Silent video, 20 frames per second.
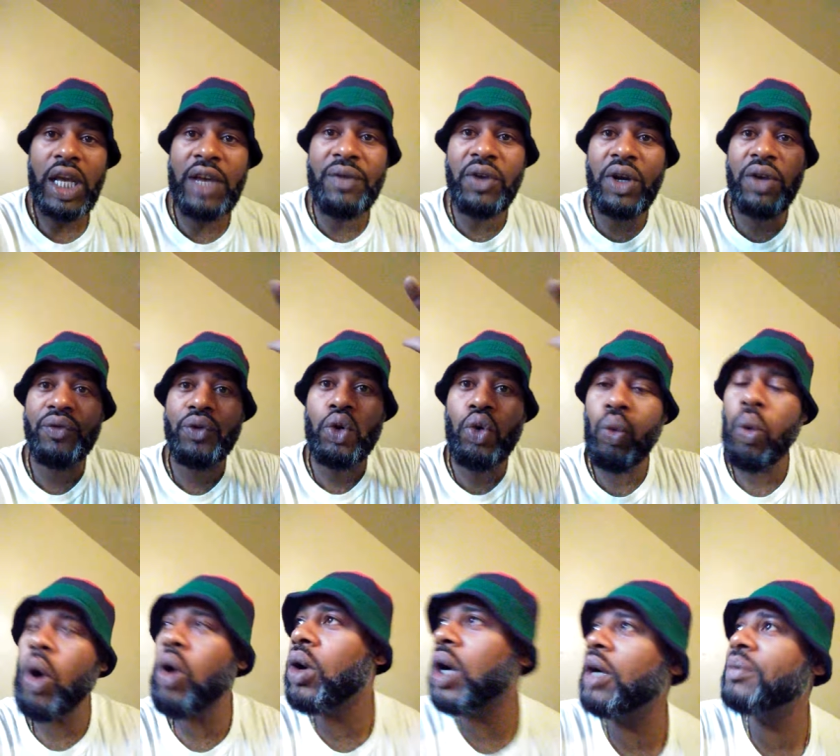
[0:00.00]
Even if you
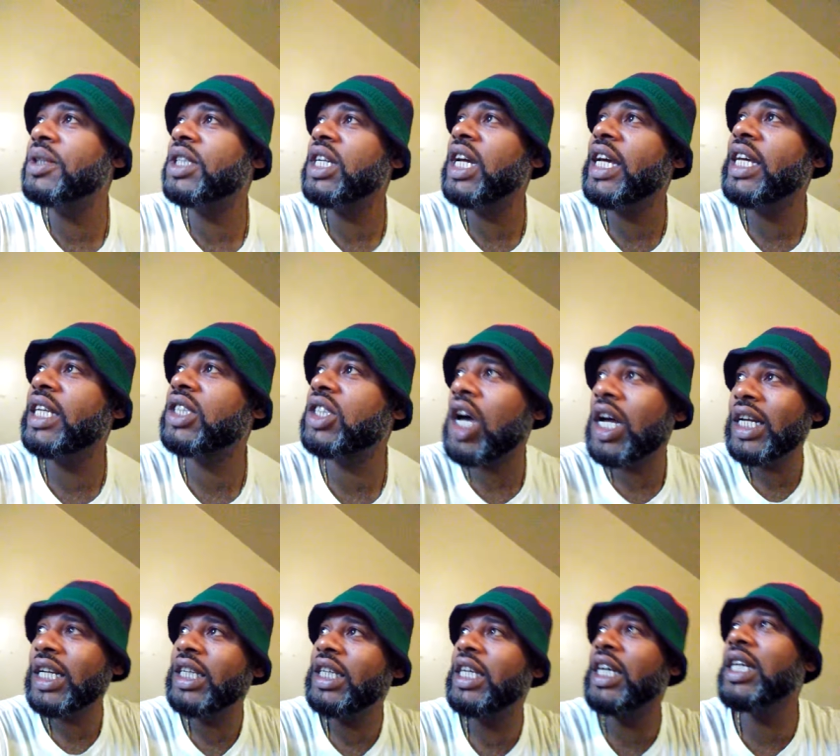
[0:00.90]
woke up today and
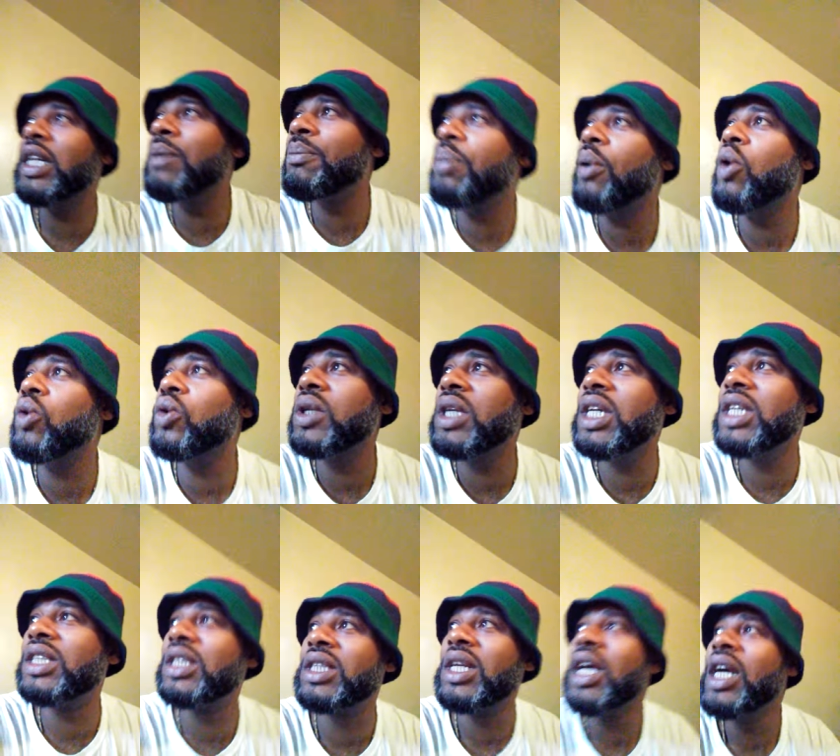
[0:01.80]
started killing
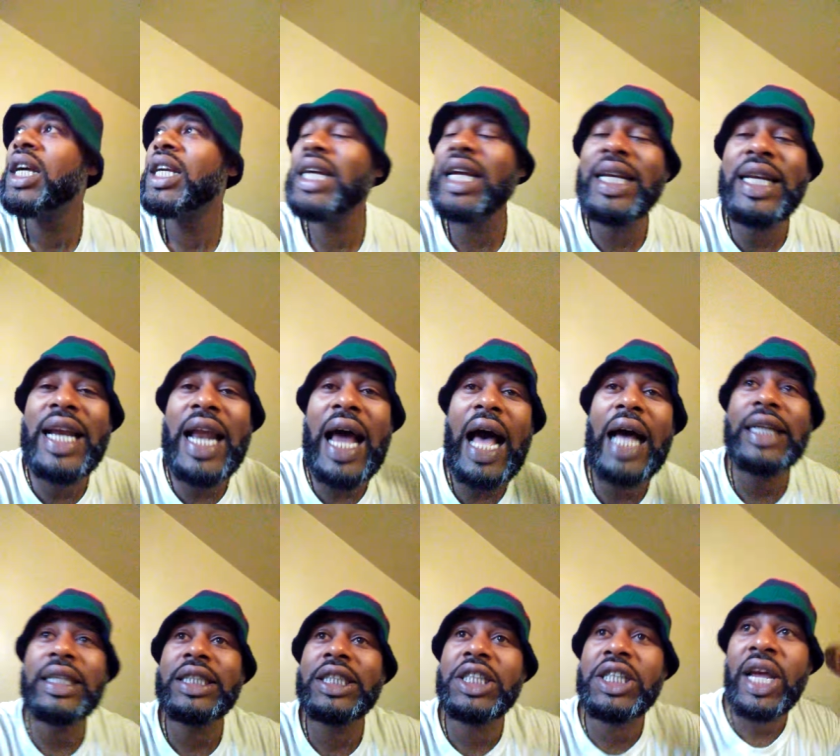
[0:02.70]
police, you're
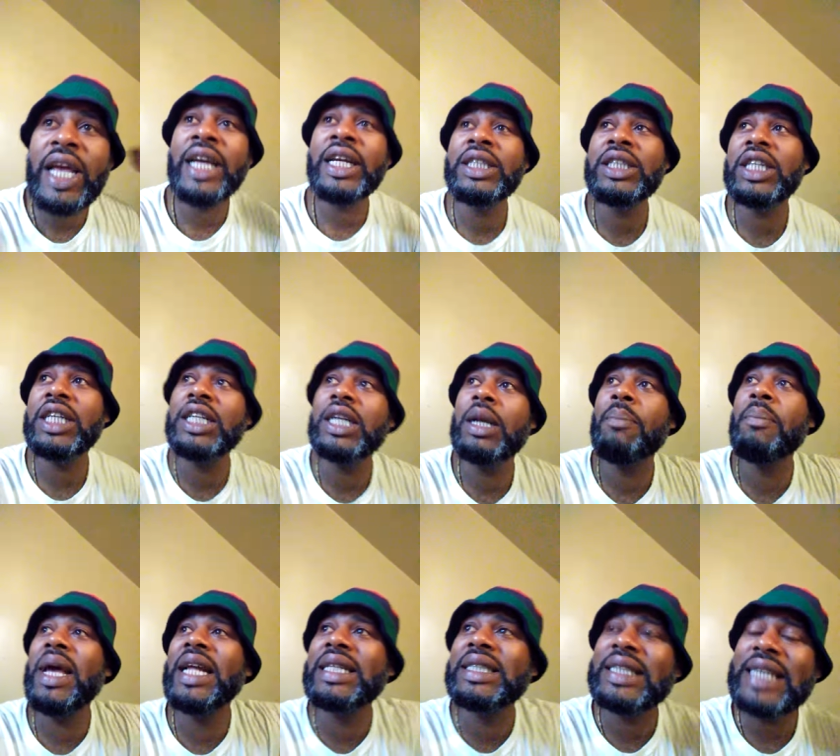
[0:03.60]
not changing the
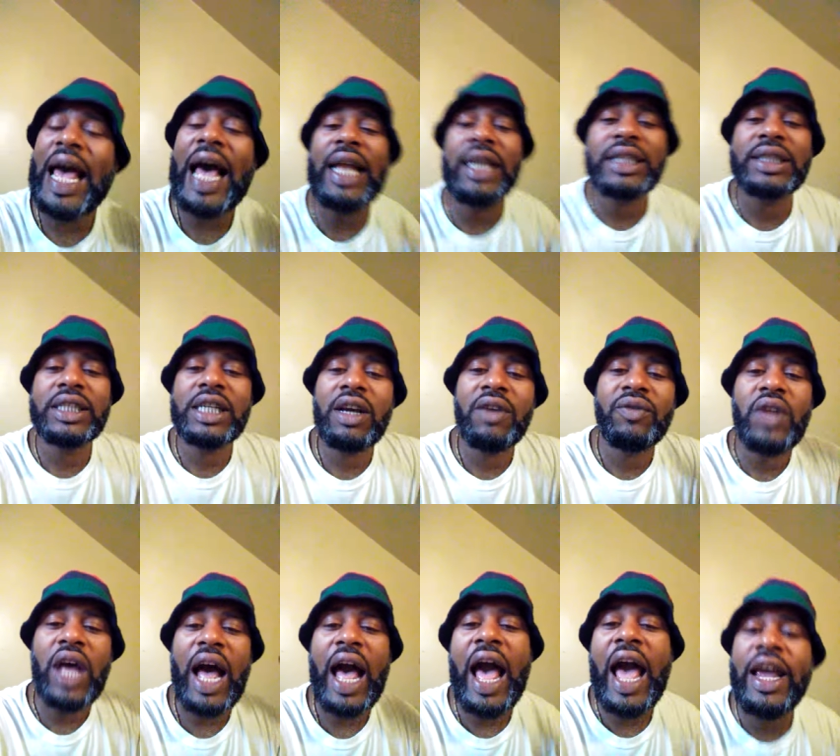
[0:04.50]
mentality
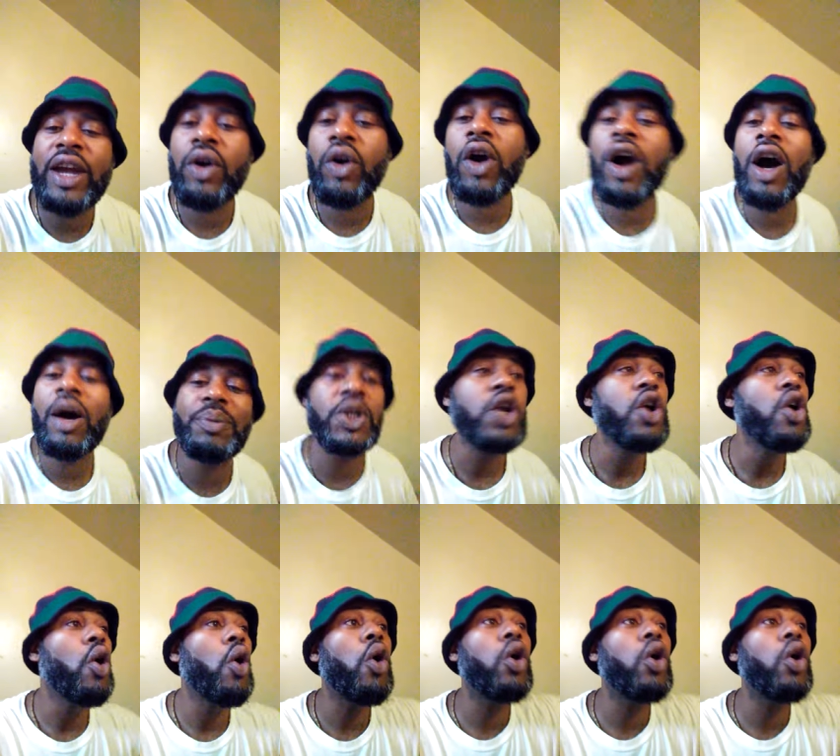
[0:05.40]
of the higher ups.